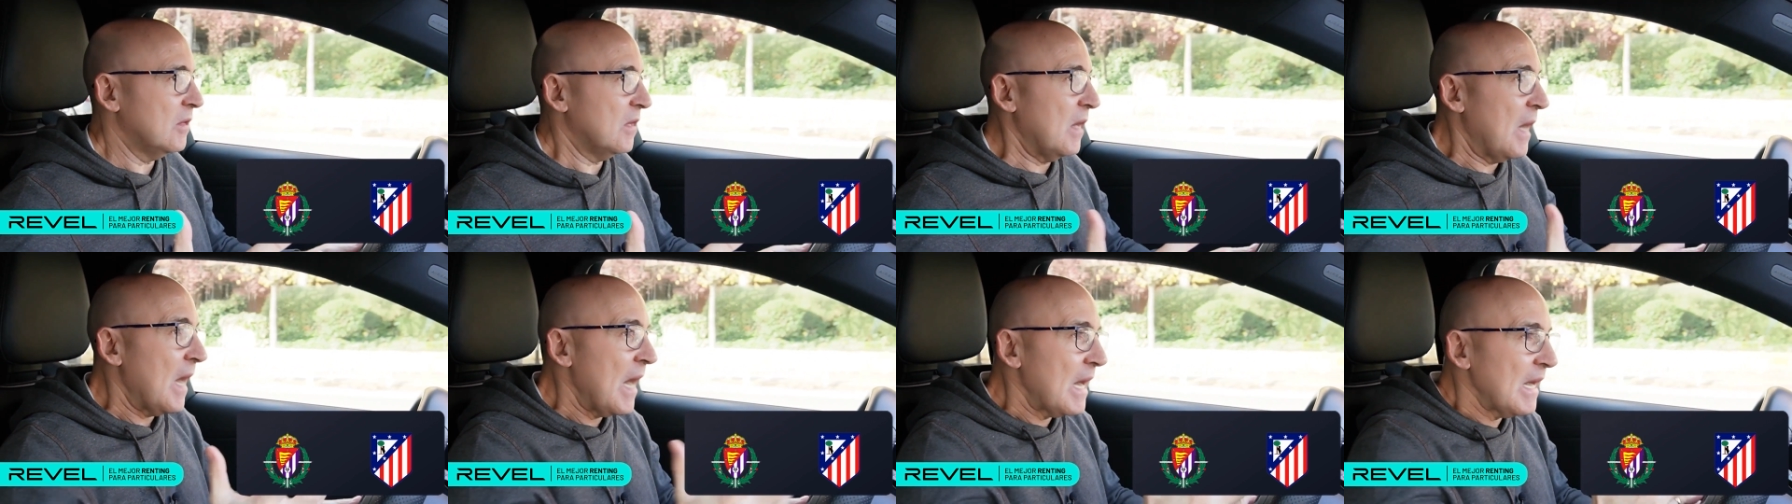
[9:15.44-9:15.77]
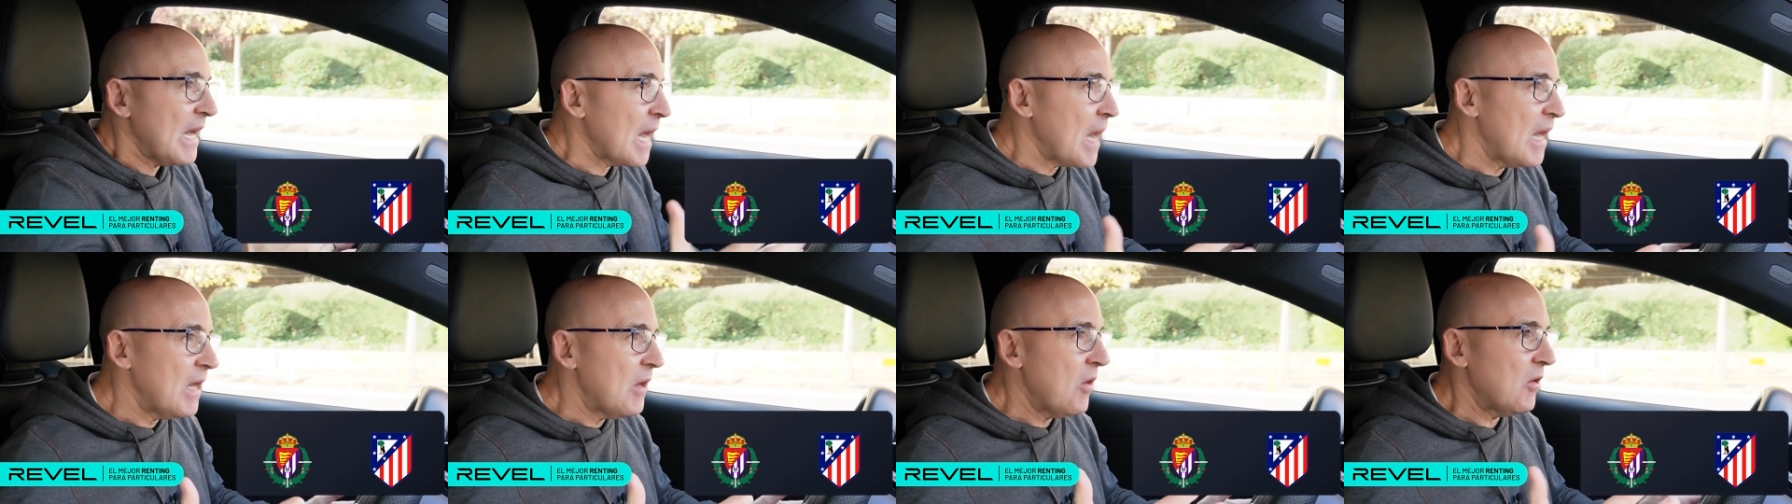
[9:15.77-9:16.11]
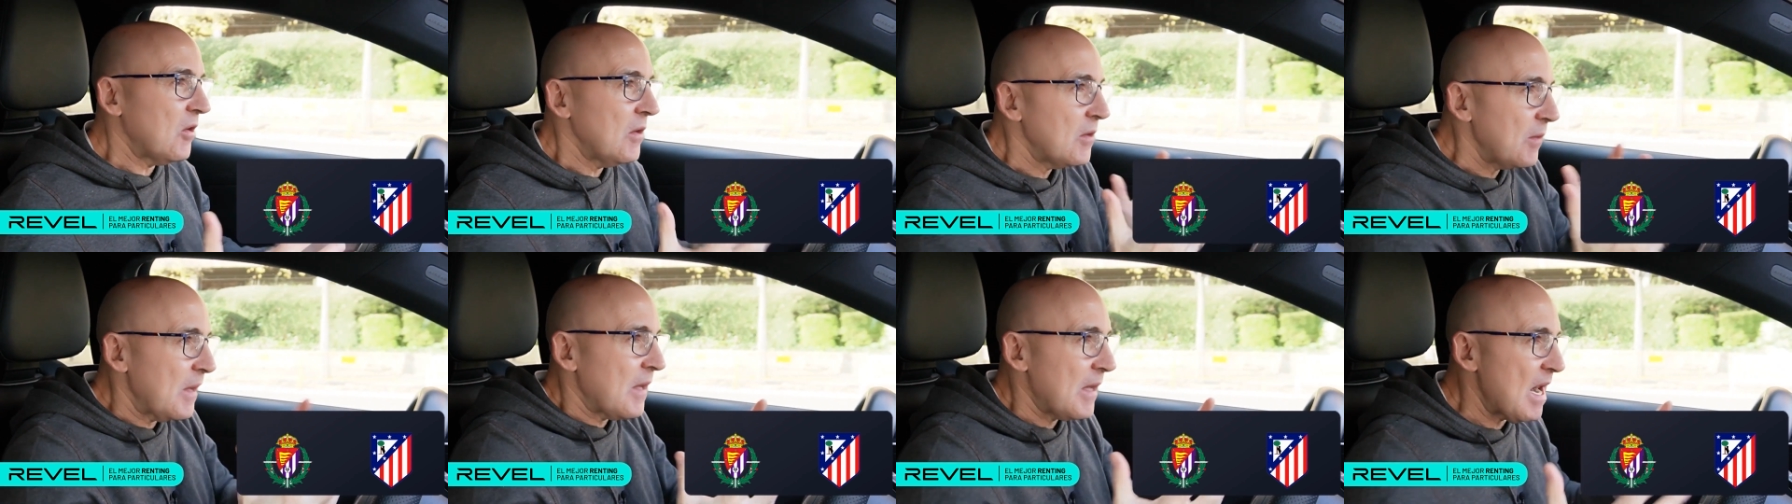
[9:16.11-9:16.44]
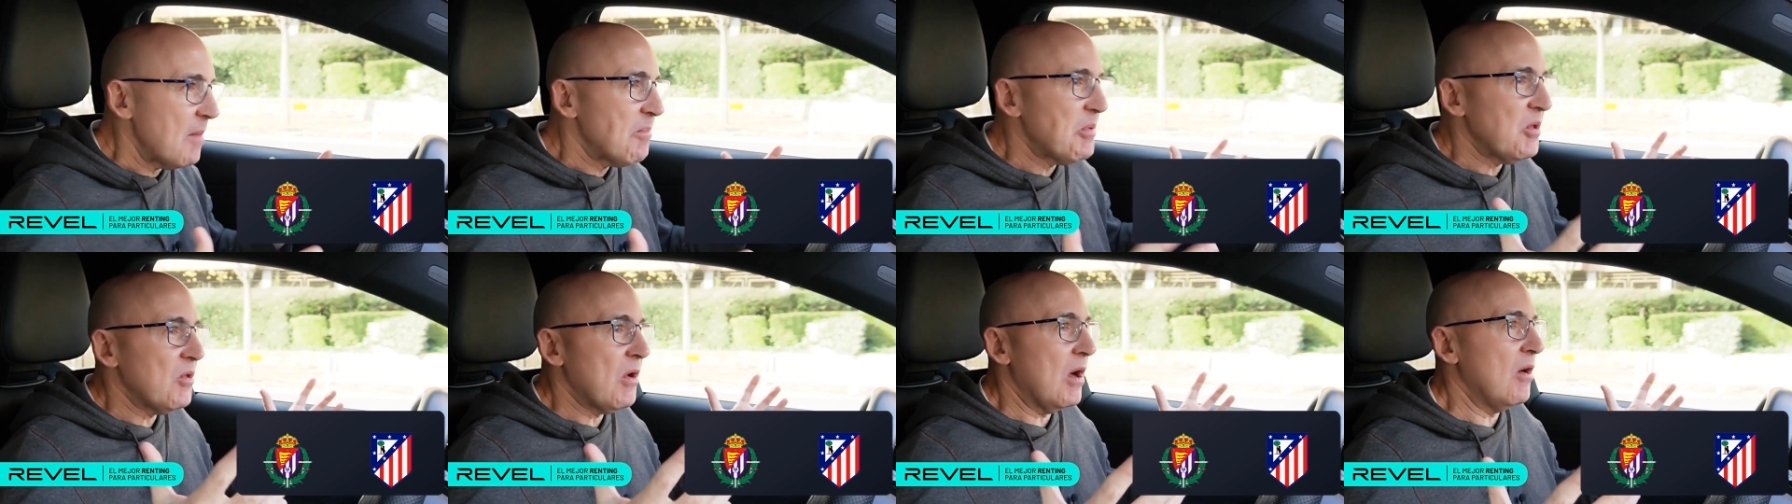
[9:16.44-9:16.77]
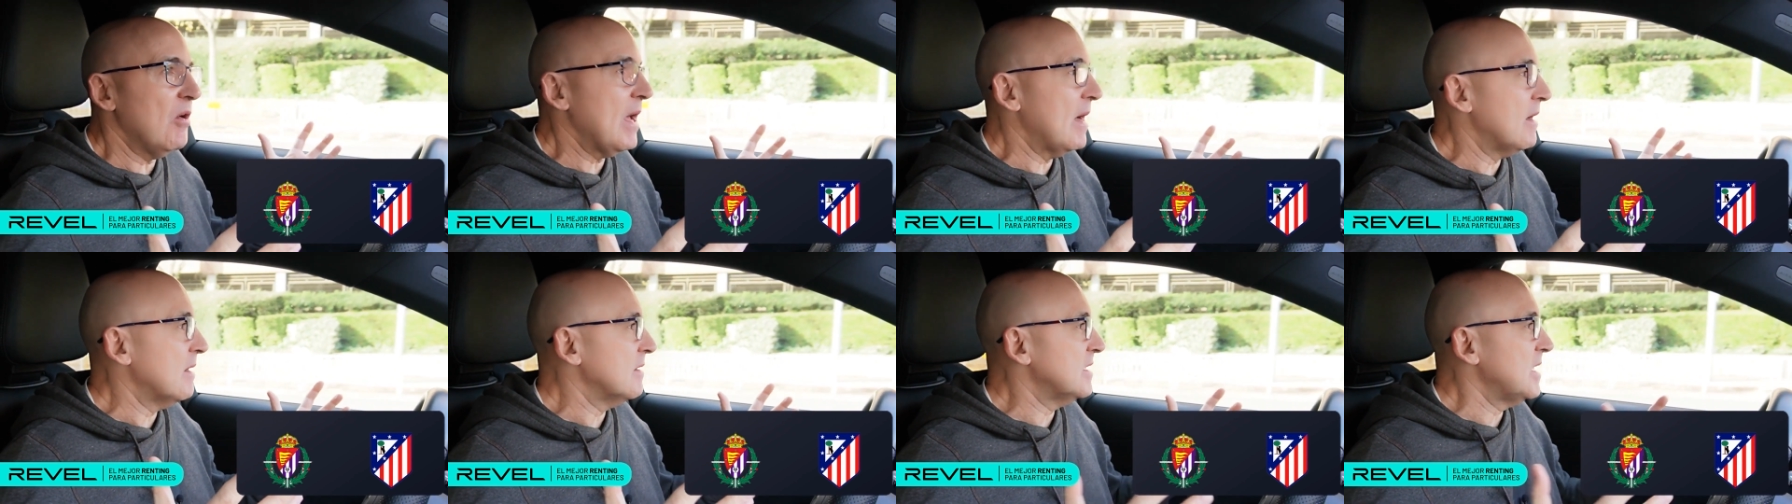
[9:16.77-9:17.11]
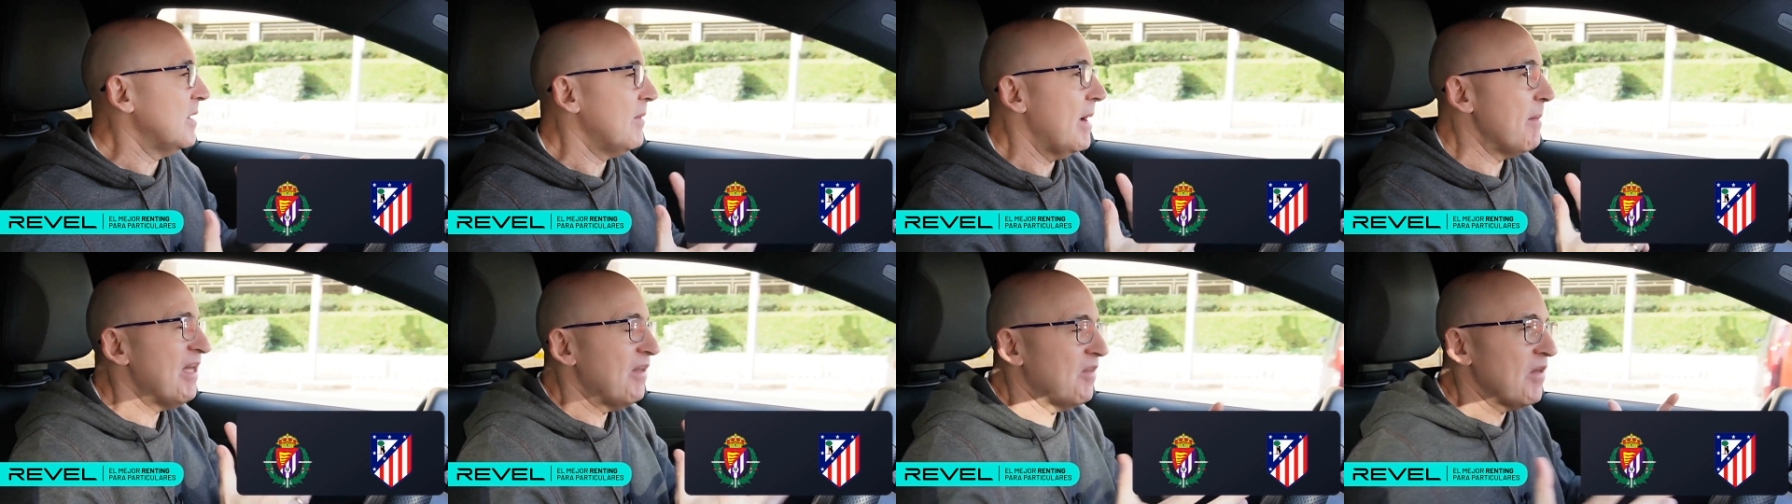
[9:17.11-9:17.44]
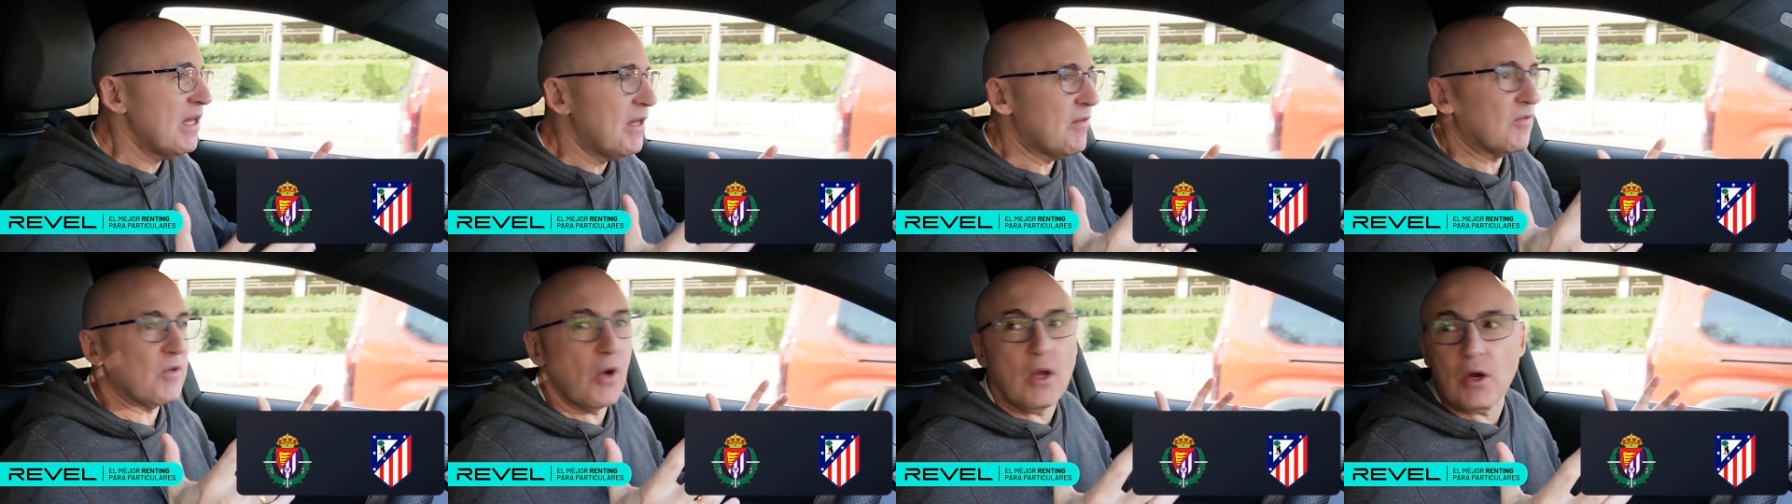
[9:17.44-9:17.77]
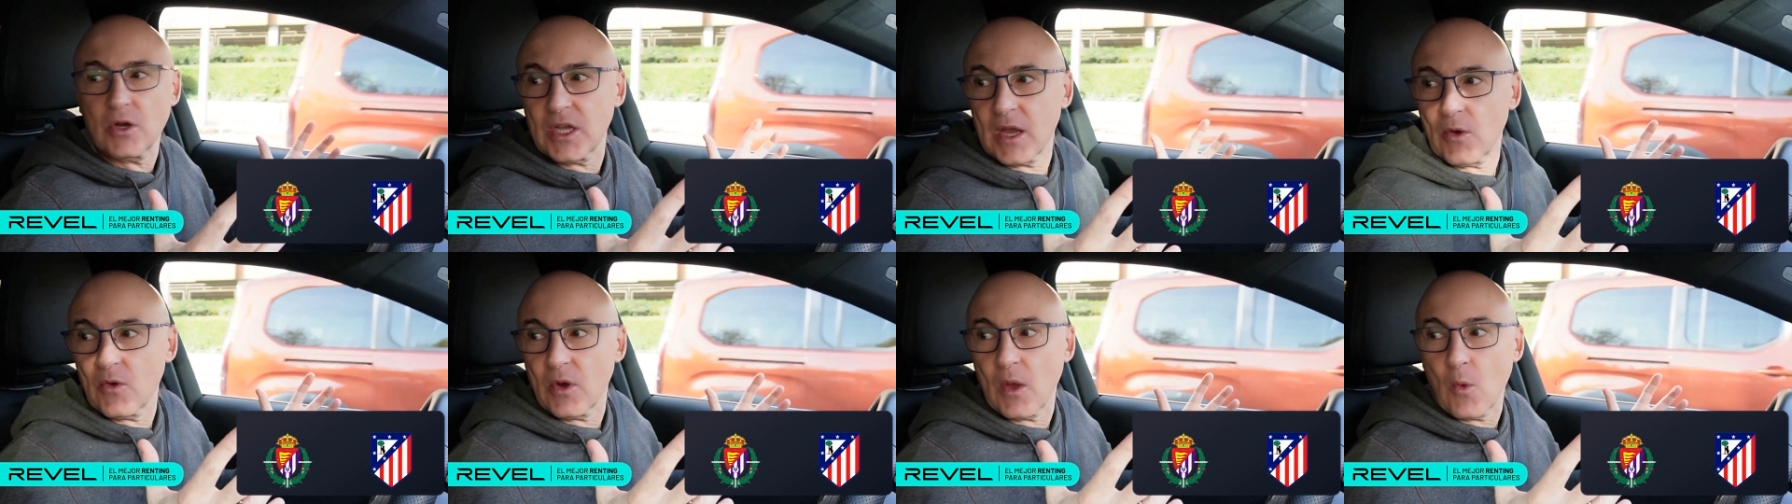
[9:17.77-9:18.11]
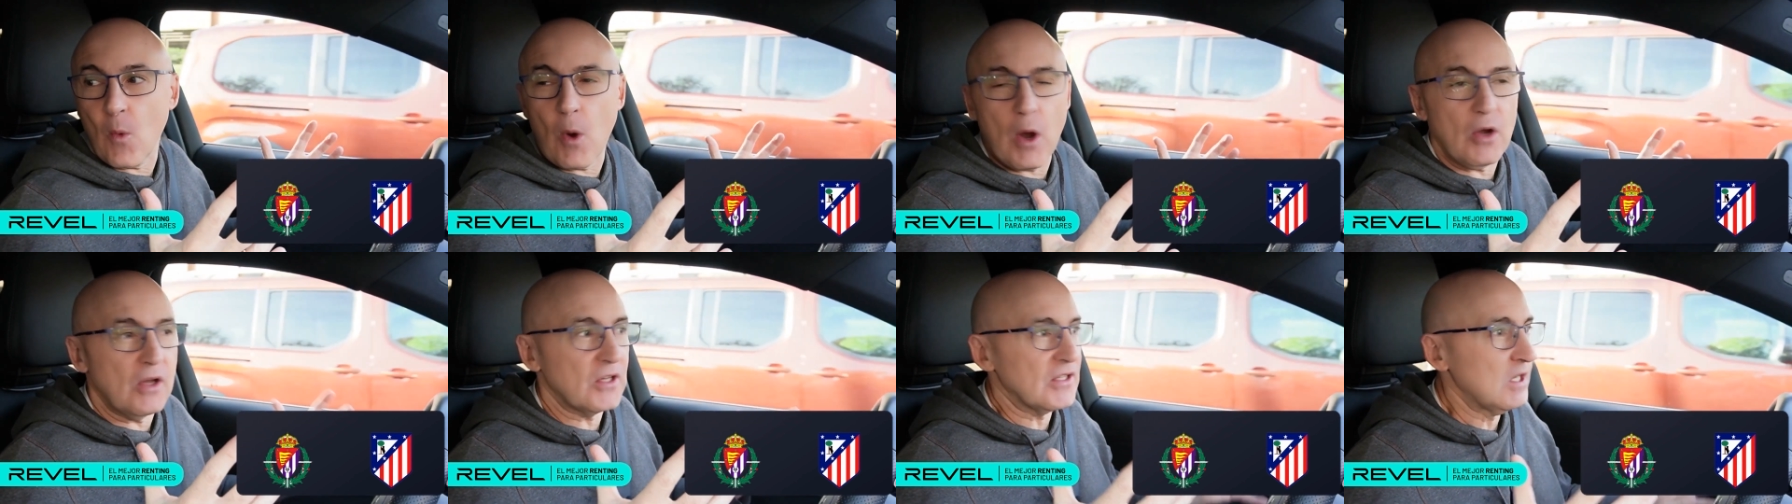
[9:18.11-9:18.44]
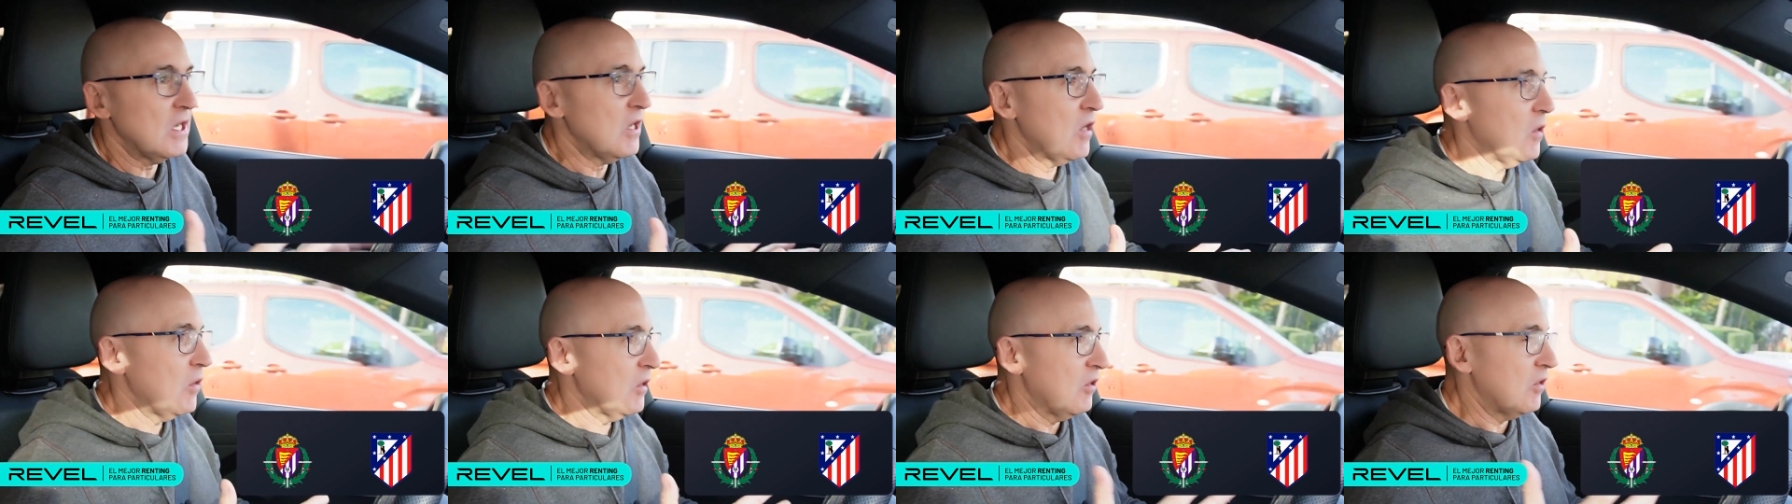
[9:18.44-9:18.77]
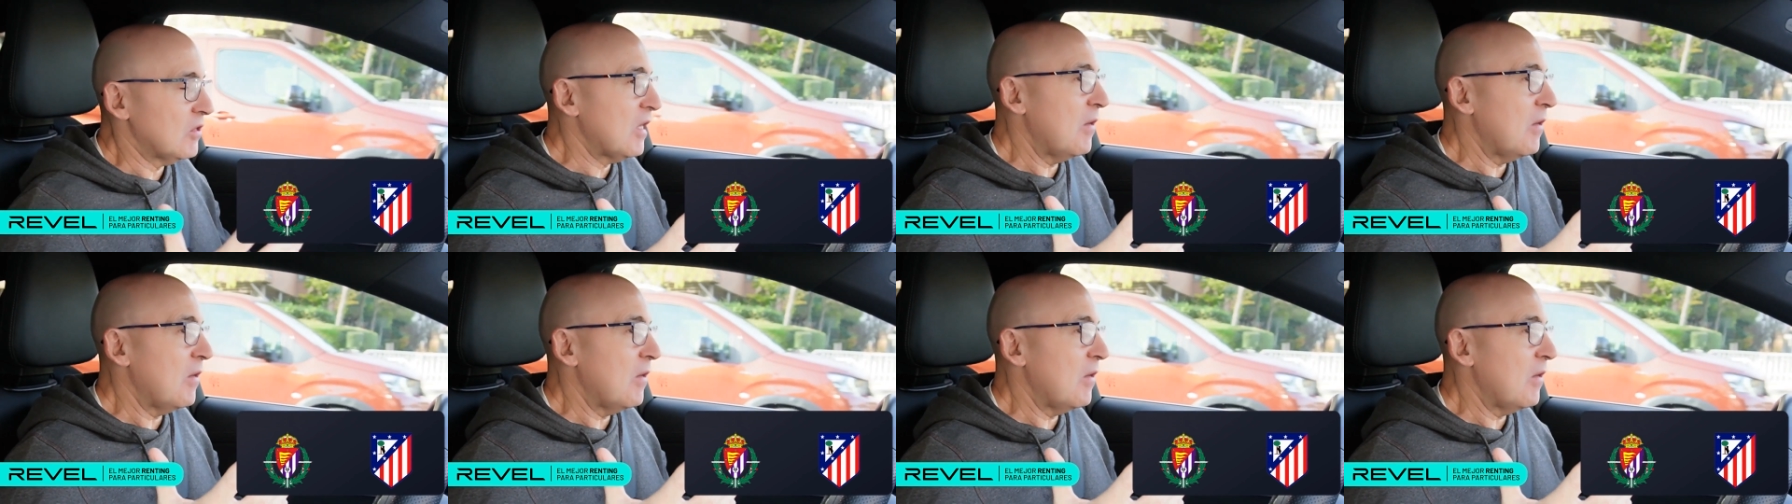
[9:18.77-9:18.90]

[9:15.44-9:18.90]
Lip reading: Atletico de Madrid is going fast now. They've won several matches in a row.